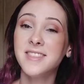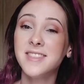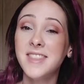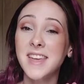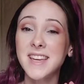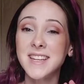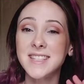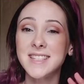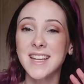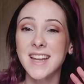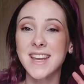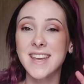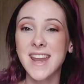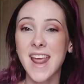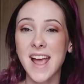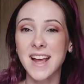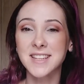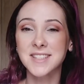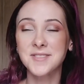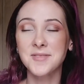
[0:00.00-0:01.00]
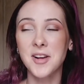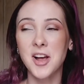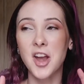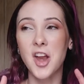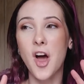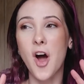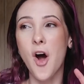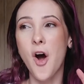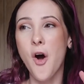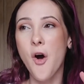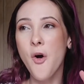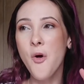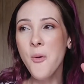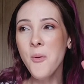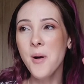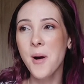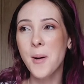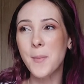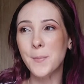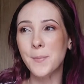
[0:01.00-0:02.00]
this next one,
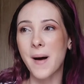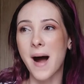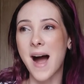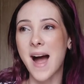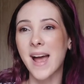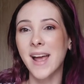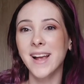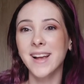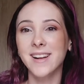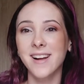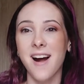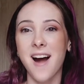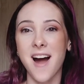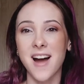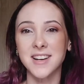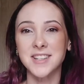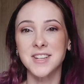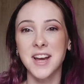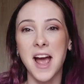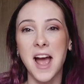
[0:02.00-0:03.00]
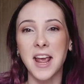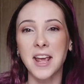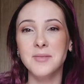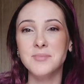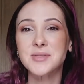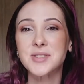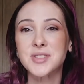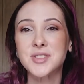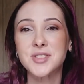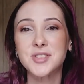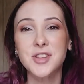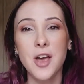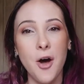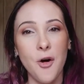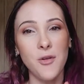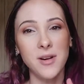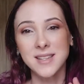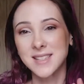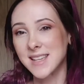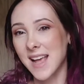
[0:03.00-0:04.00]
oh my gosh, I am
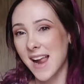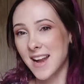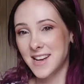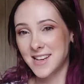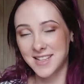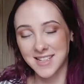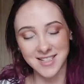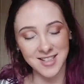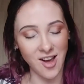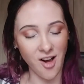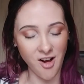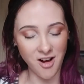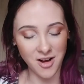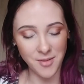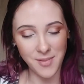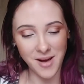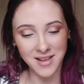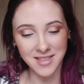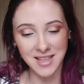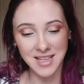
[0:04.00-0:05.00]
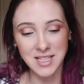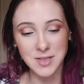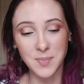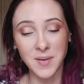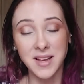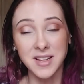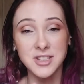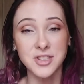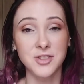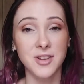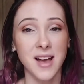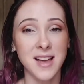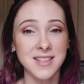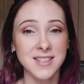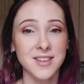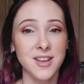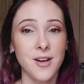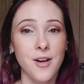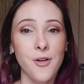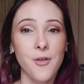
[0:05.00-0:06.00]
so excited to talk about these because you
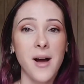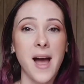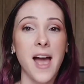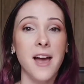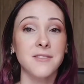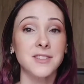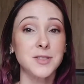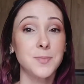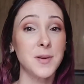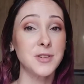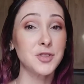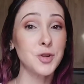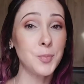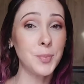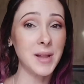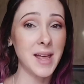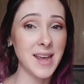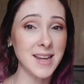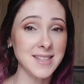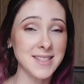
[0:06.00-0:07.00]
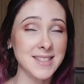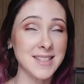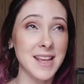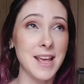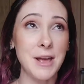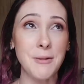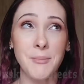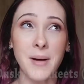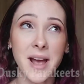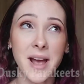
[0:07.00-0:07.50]
guys know I have a special place in my